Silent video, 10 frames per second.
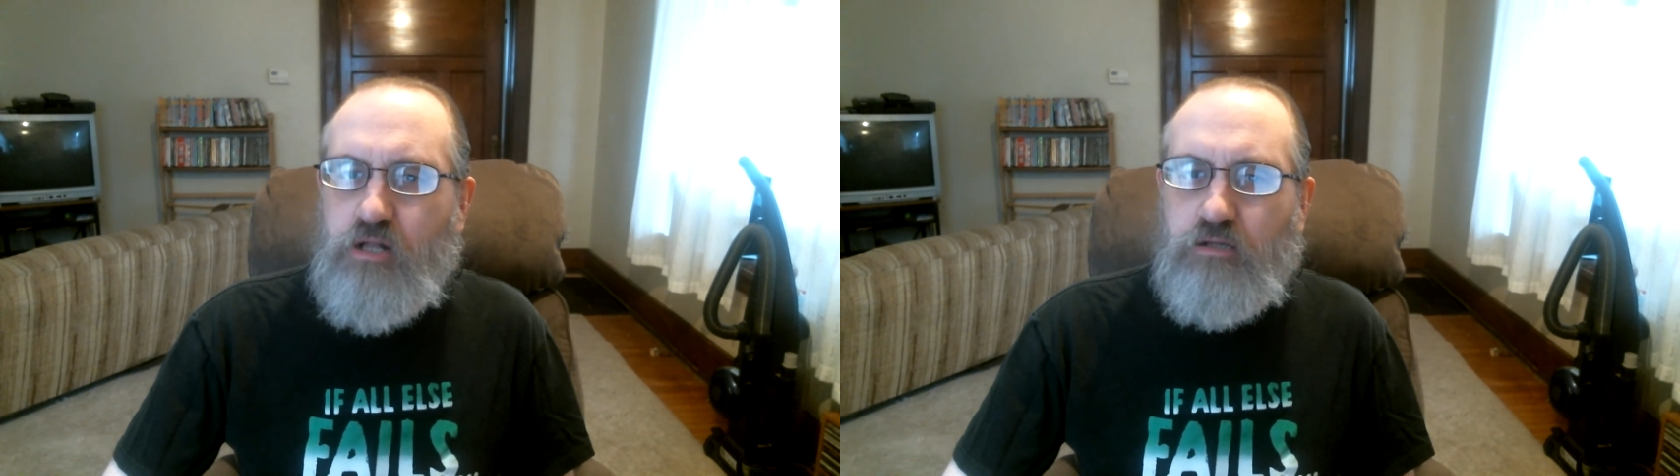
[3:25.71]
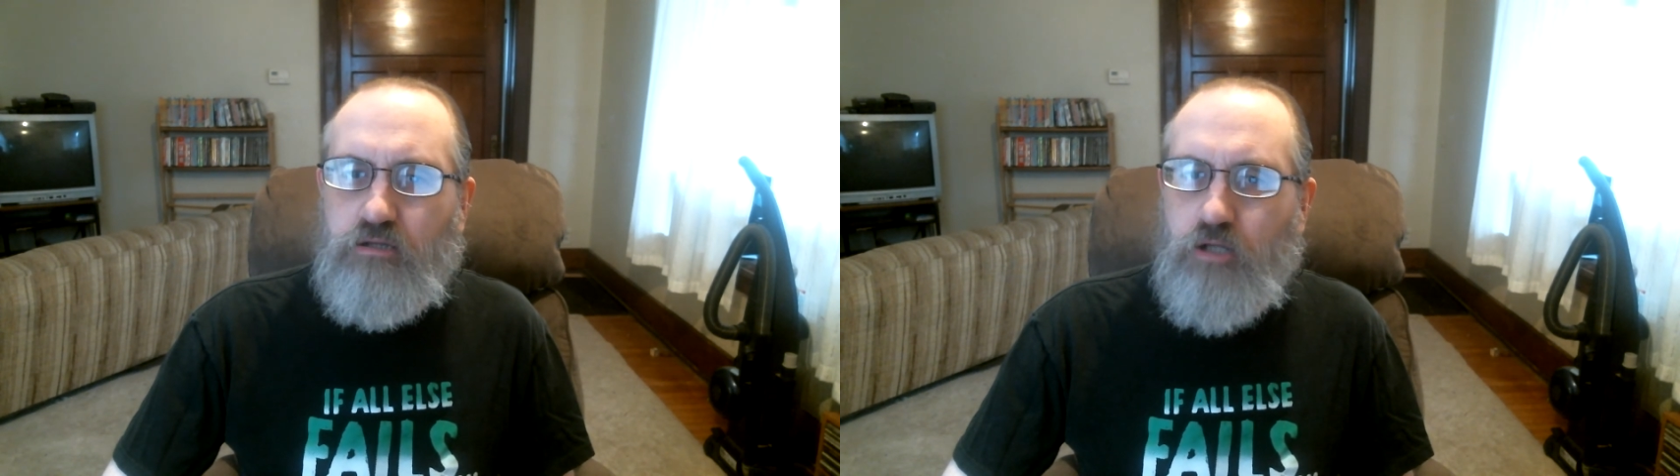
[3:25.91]

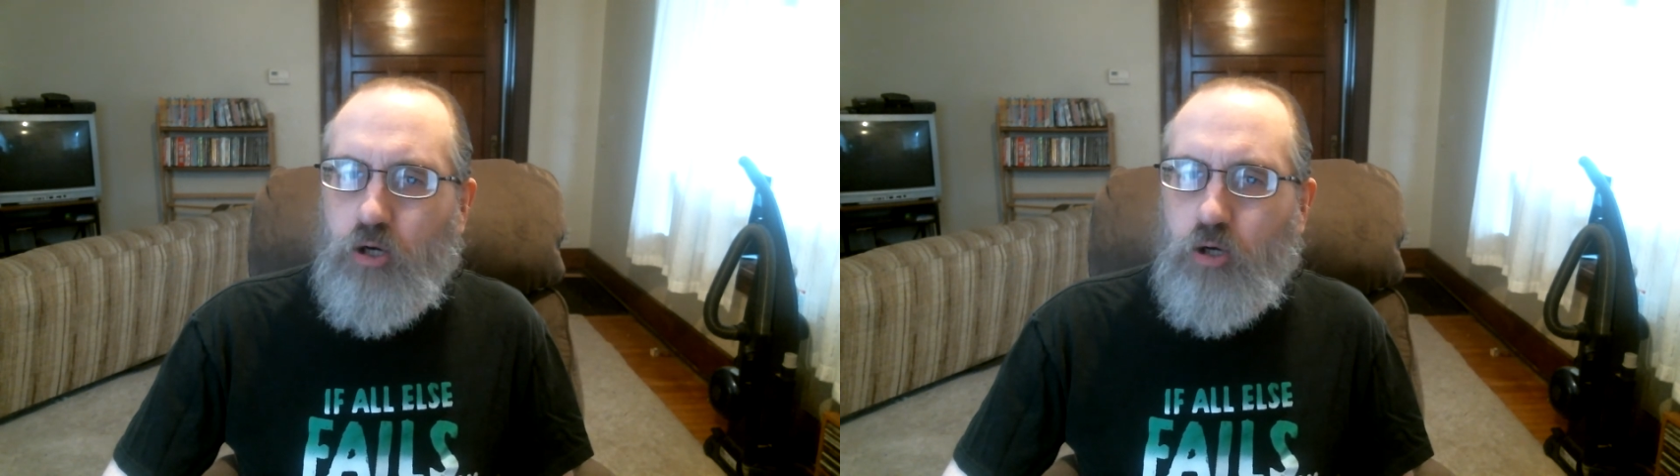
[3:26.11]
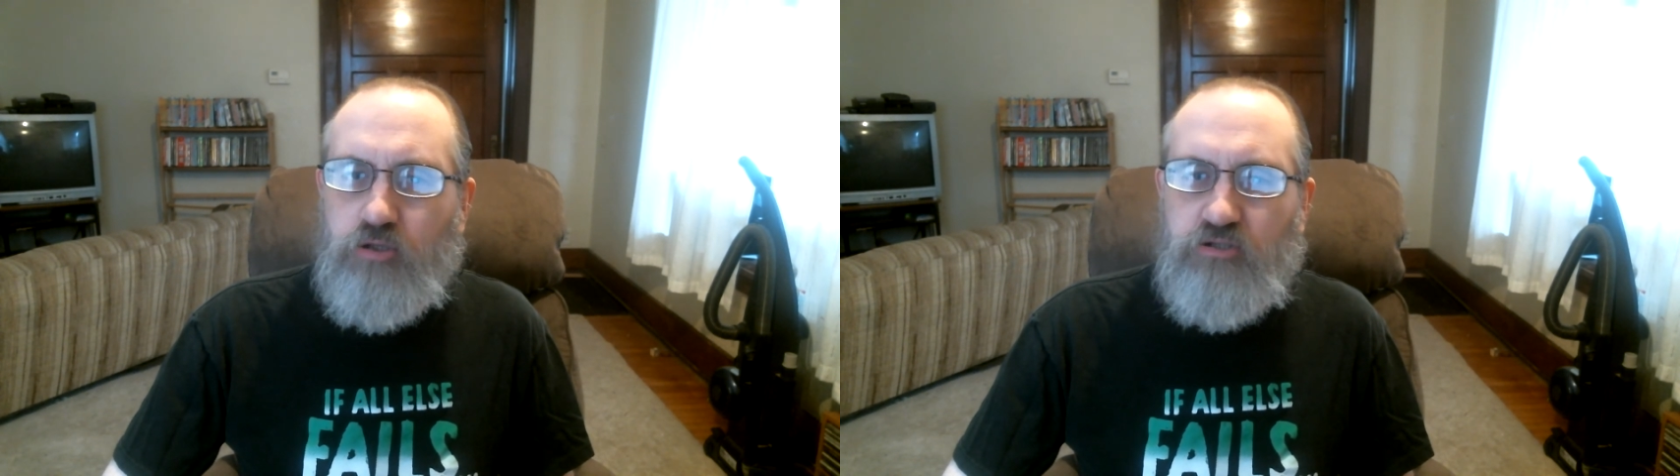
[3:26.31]

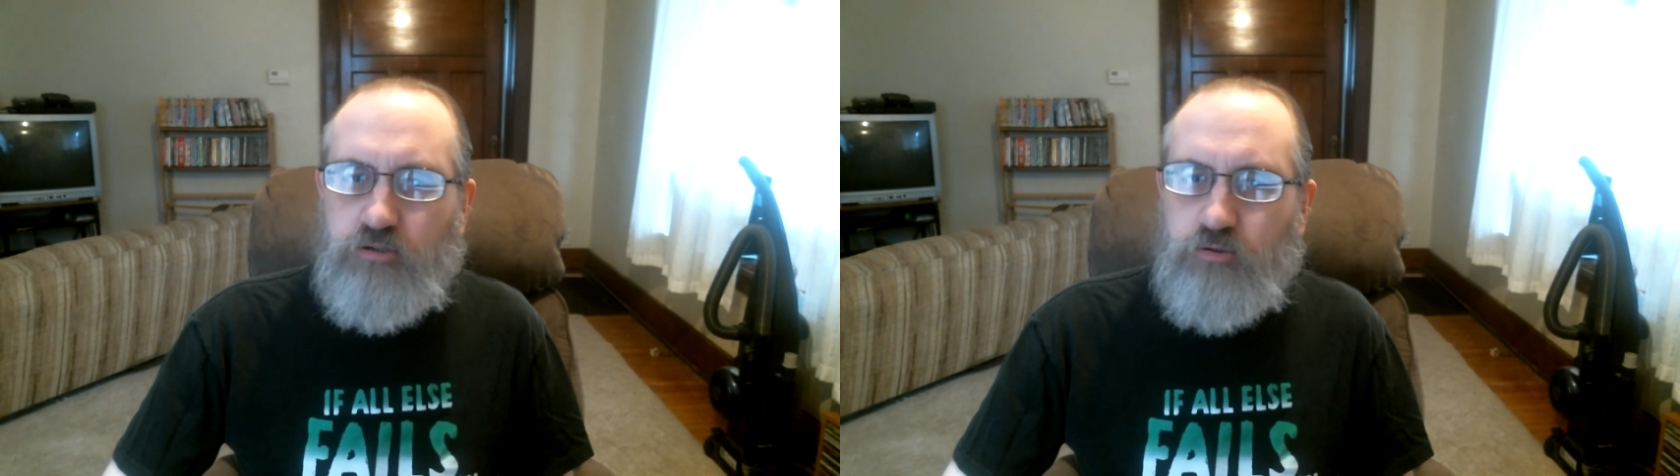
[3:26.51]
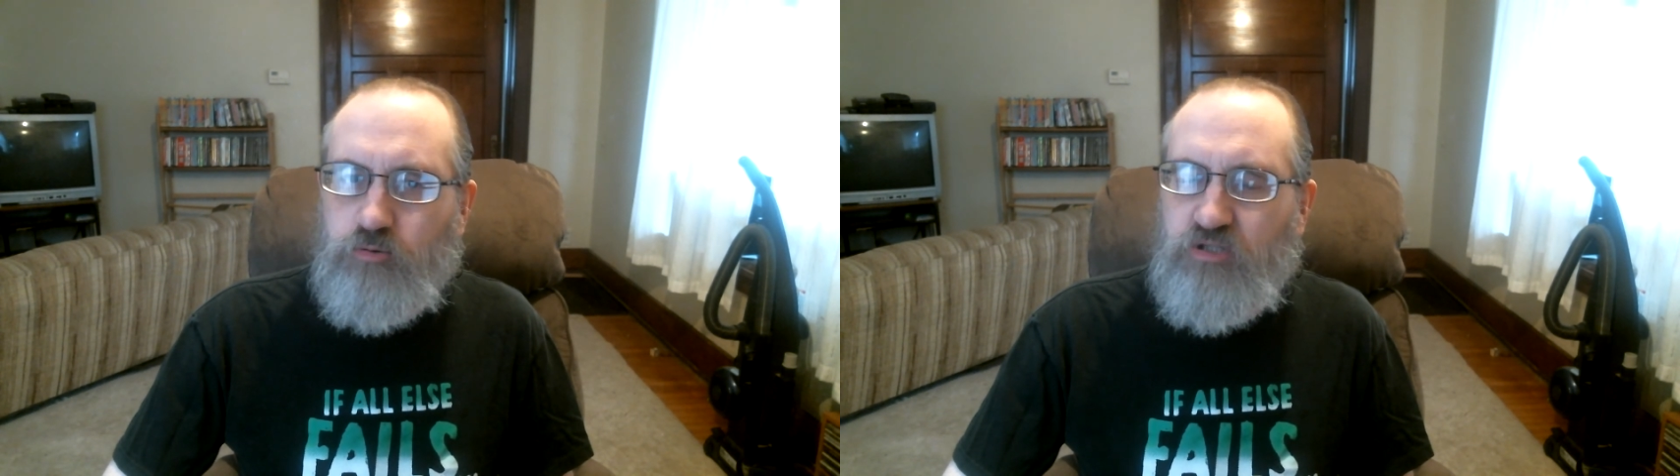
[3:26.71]
Lord,
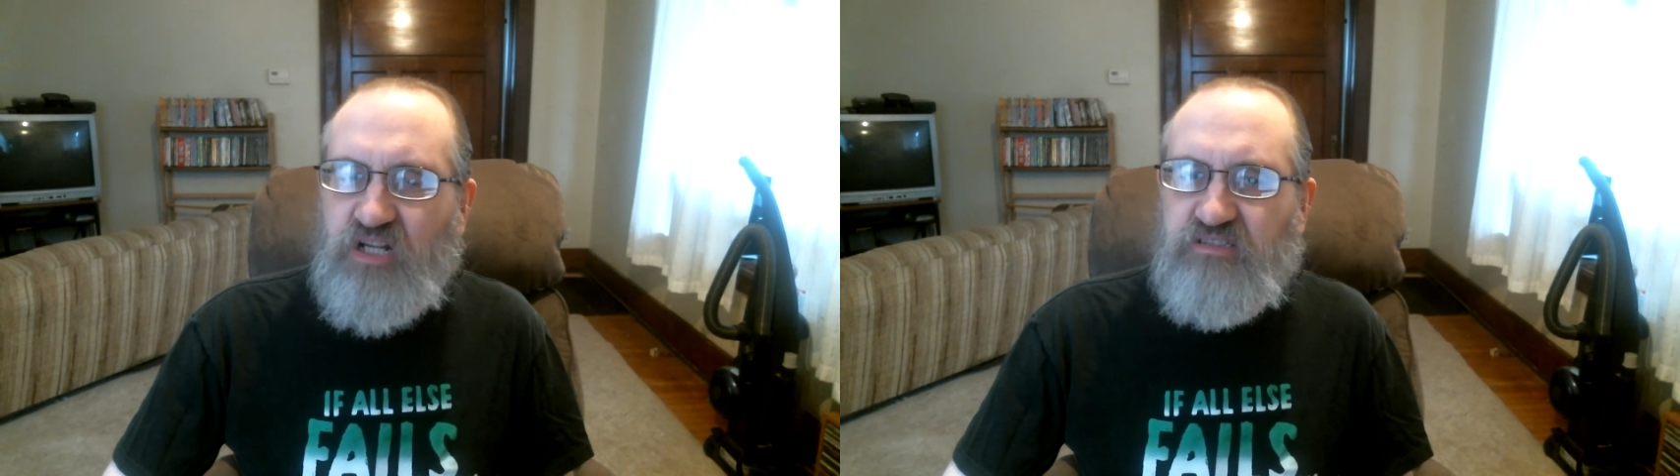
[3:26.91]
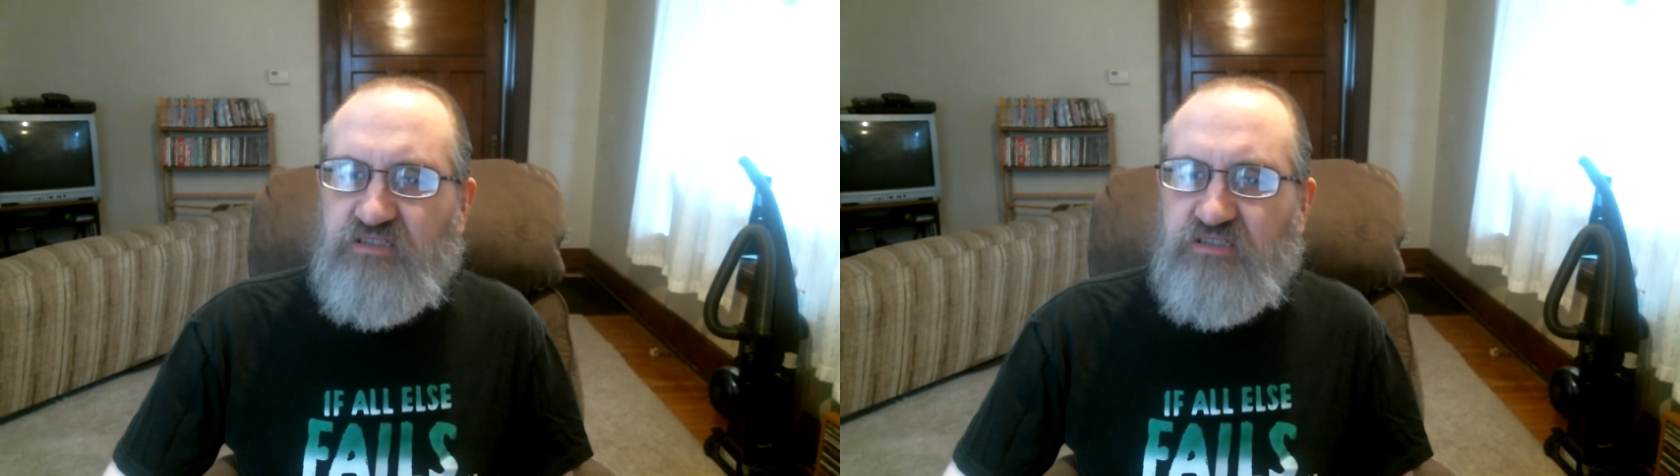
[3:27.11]
you can